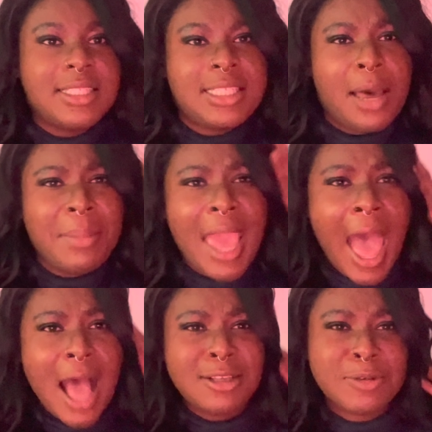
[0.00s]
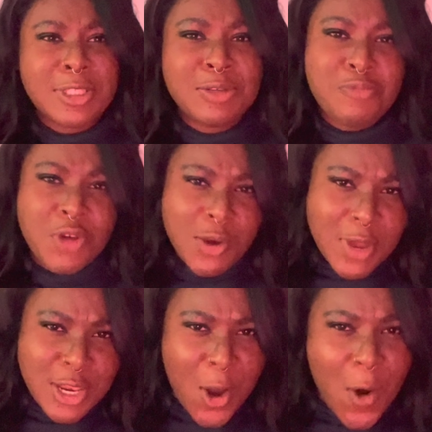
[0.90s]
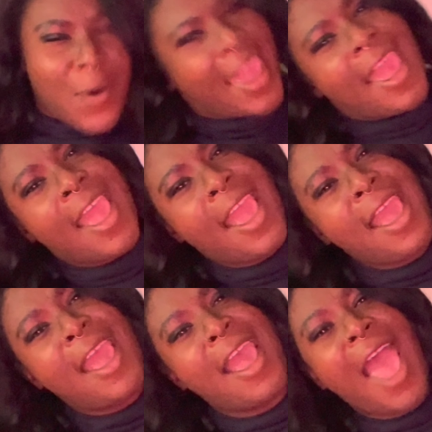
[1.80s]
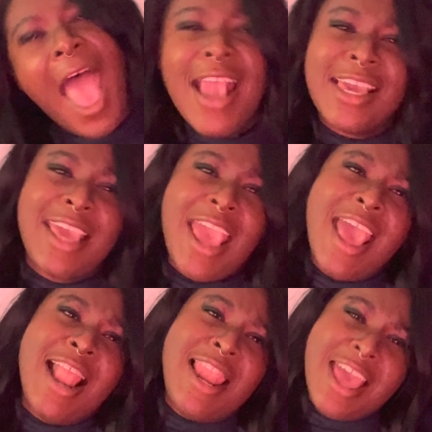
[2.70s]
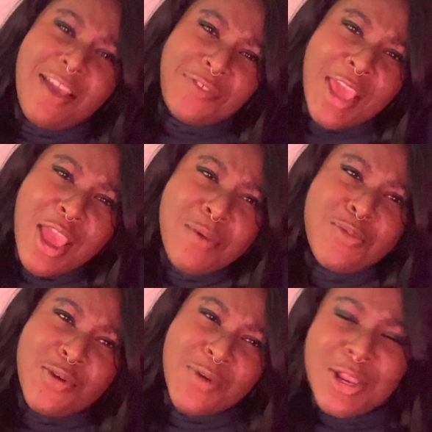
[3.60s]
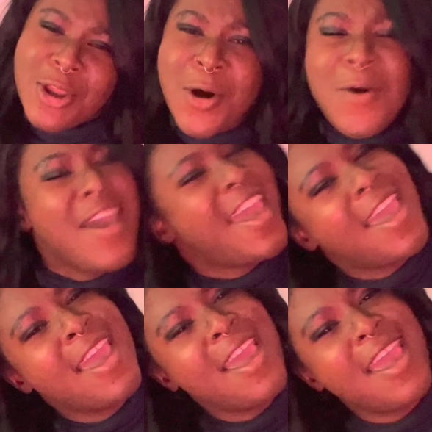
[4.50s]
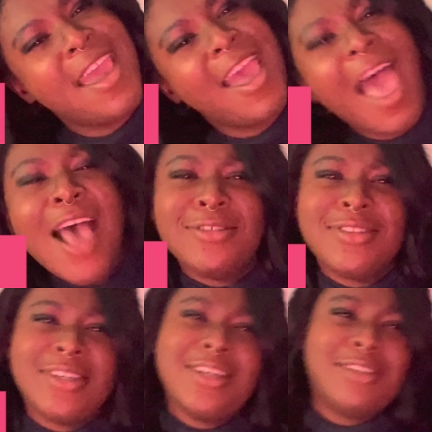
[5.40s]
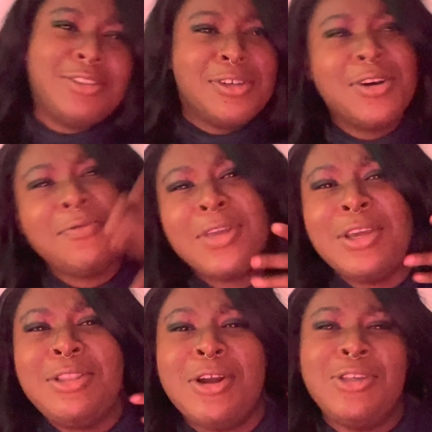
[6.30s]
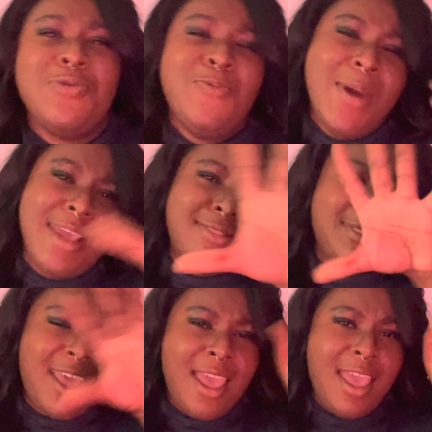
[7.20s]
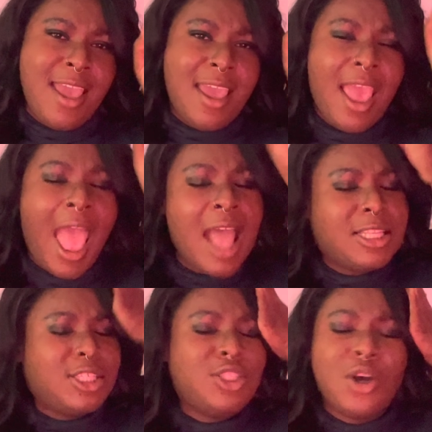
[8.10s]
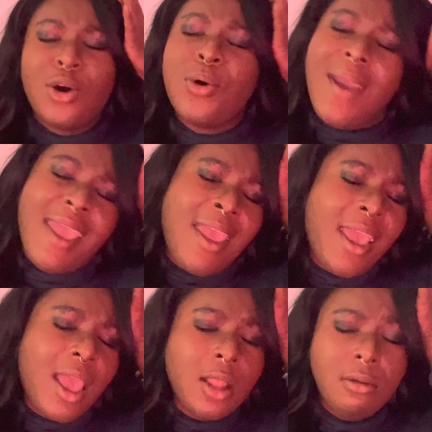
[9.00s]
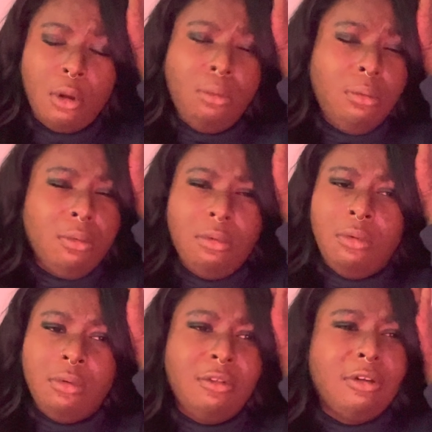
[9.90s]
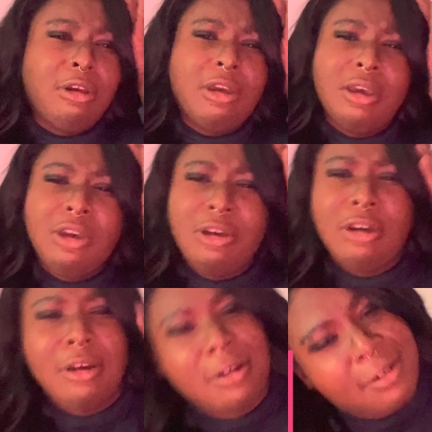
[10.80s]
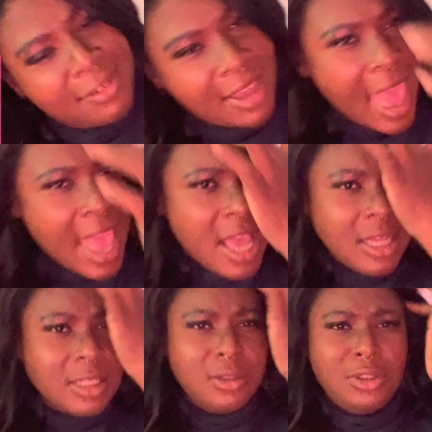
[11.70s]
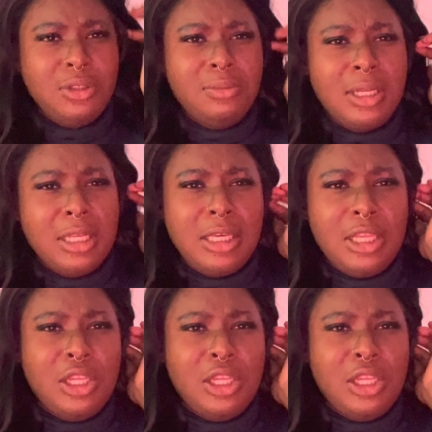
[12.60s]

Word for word: Tell me how's supposed to breathe with no air can't live, can't be with no air. Love you when you know you ain't there. There's no air, no air. Everybody, you